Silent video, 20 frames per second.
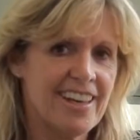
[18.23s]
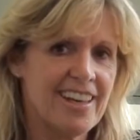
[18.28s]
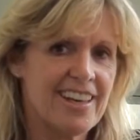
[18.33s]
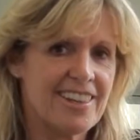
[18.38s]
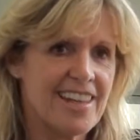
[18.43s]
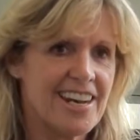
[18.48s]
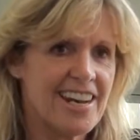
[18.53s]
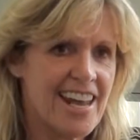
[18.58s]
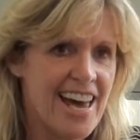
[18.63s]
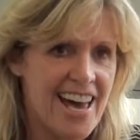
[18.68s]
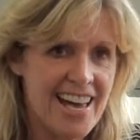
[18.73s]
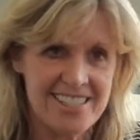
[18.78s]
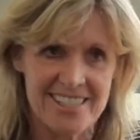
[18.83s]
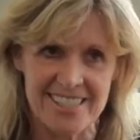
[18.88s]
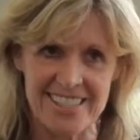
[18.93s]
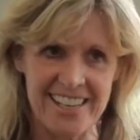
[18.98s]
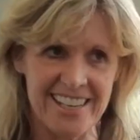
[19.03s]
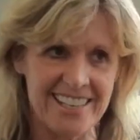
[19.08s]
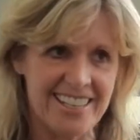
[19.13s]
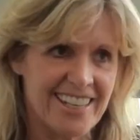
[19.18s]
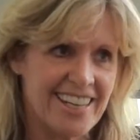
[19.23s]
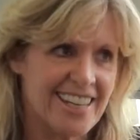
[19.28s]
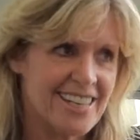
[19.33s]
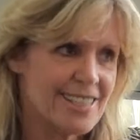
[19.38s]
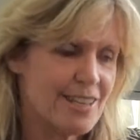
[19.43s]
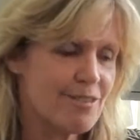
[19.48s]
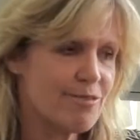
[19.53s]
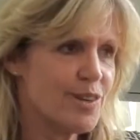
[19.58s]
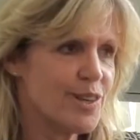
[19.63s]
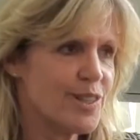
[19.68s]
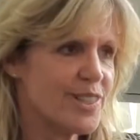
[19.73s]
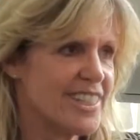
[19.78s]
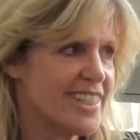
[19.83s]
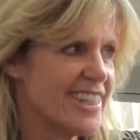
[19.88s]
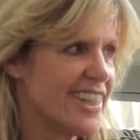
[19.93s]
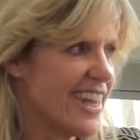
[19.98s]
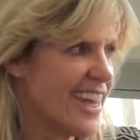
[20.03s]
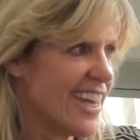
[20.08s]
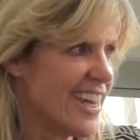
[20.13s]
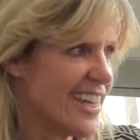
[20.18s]
The last 10 years I've worked in
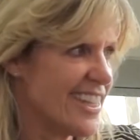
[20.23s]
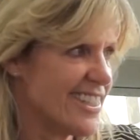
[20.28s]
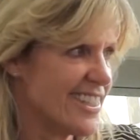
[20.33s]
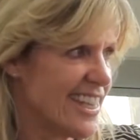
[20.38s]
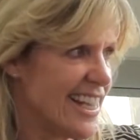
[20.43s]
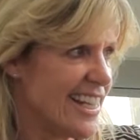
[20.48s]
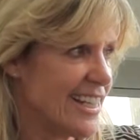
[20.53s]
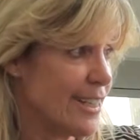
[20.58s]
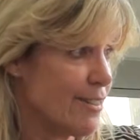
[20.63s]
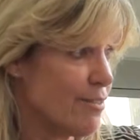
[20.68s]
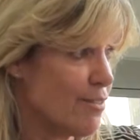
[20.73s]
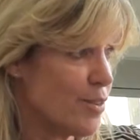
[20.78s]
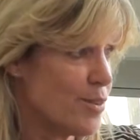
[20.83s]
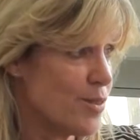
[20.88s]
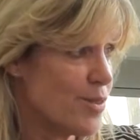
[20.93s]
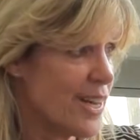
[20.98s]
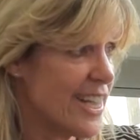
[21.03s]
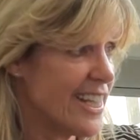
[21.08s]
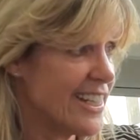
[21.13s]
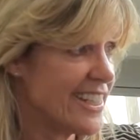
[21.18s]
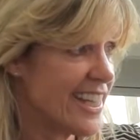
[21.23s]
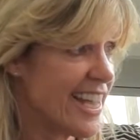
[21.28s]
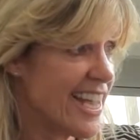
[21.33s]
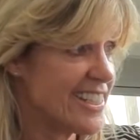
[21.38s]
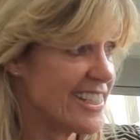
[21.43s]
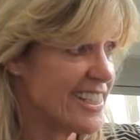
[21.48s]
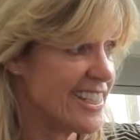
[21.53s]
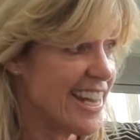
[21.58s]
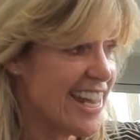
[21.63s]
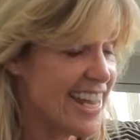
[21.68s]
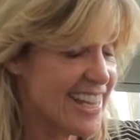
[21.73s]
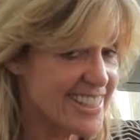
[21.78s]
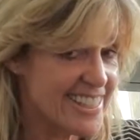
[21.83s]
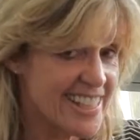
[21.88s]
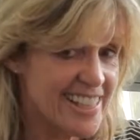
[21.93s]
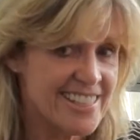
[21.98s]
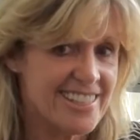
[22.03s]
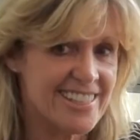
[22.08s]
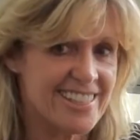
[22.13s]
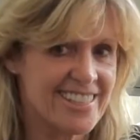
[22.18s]
the Centre for Education
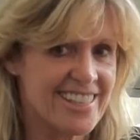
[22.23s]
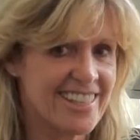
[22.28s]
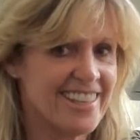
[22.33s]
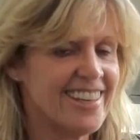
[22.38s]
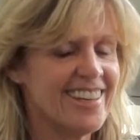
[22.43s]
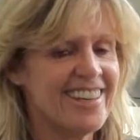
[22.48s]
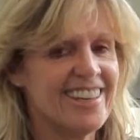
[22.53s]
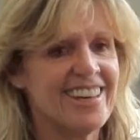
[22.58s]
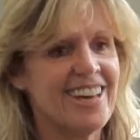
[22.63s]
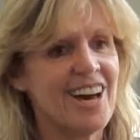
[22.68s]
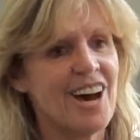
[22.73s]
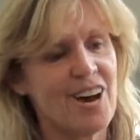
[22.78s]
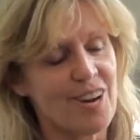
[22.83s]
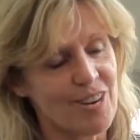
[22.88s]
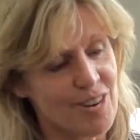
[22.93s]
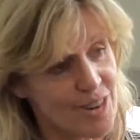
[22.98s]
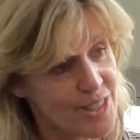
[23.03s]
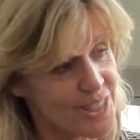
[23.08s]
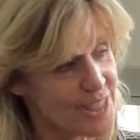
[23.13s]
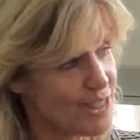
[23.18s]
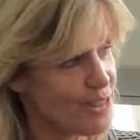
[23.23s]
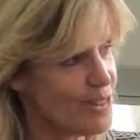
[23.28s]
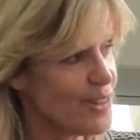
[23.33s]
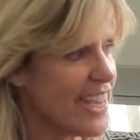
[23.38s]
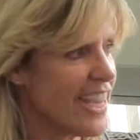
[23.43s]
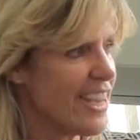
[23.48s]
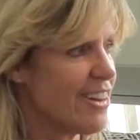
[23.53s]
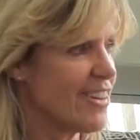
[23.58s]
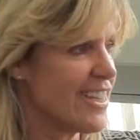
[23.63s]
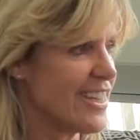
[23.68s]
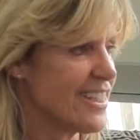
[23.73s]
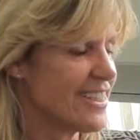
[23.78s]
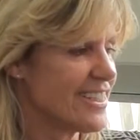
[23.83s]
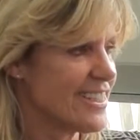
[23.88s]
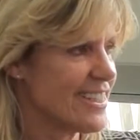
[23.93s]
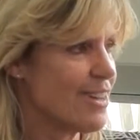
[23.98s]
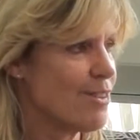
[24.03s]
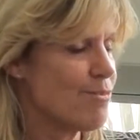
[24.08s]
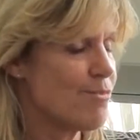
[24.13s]
Excellence across two areas.